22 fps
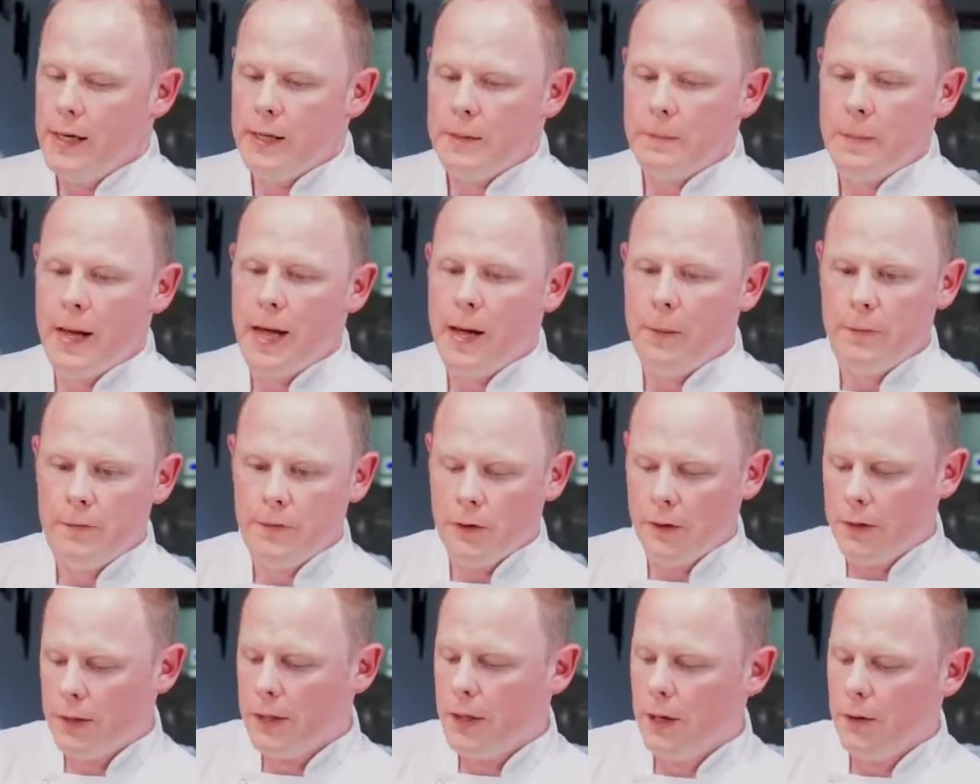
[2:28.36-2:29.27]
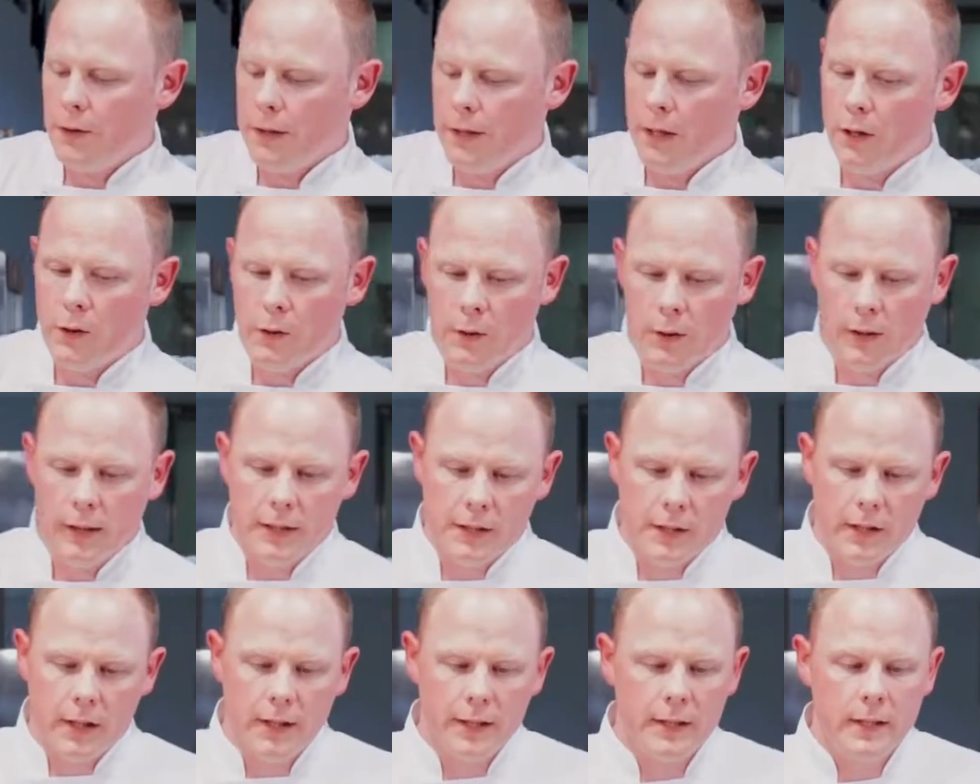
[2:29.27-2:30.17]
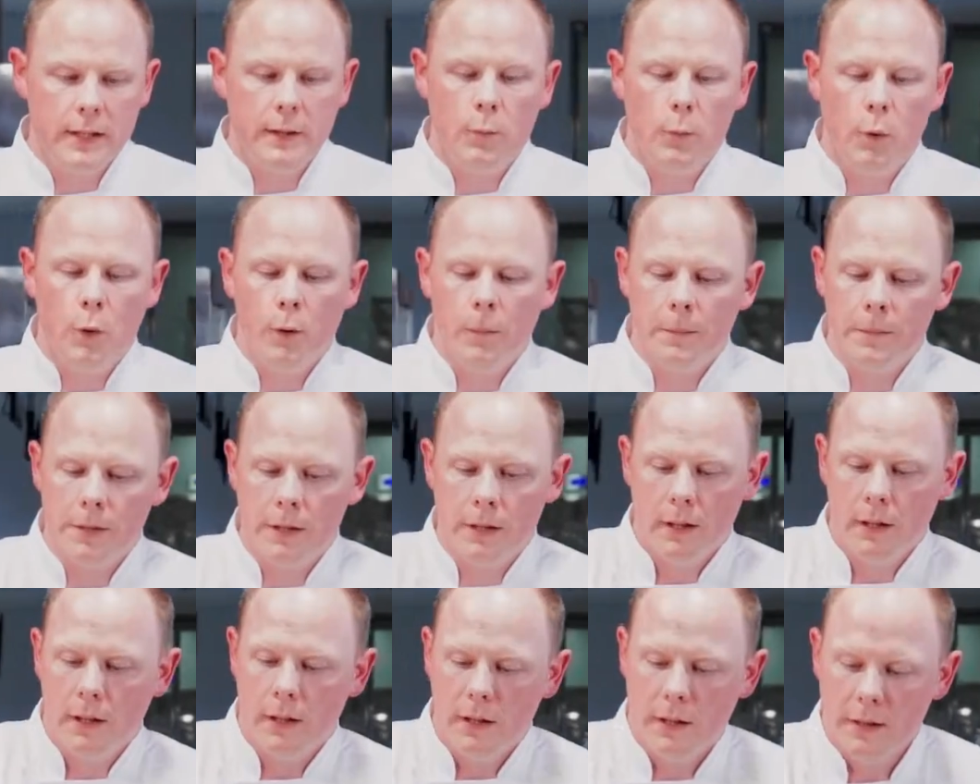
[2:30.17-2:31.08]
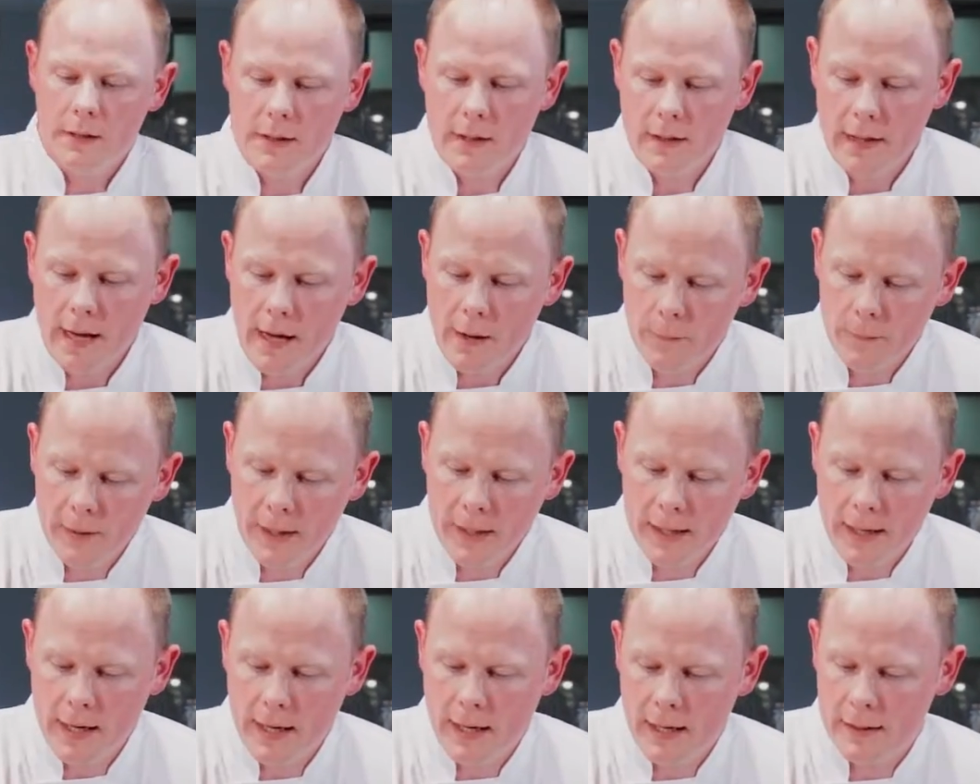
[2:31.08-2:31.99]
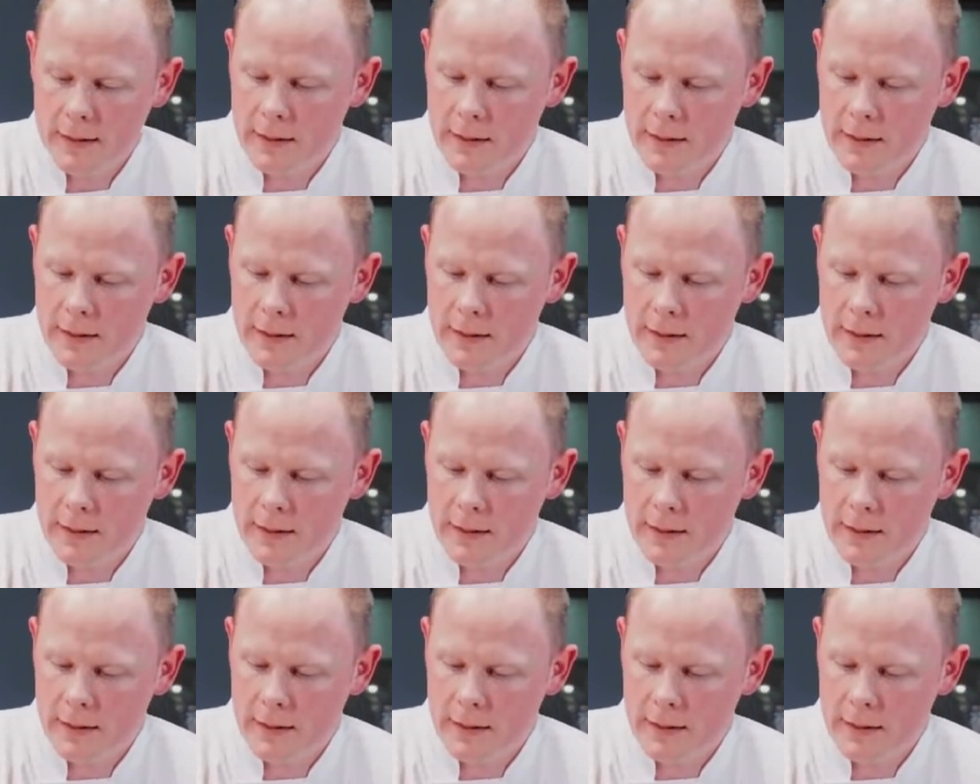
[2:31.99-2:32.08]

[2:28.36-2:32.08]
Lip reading: So in this pan we've got the coconut oil. It's nicely warmed. To that we're going to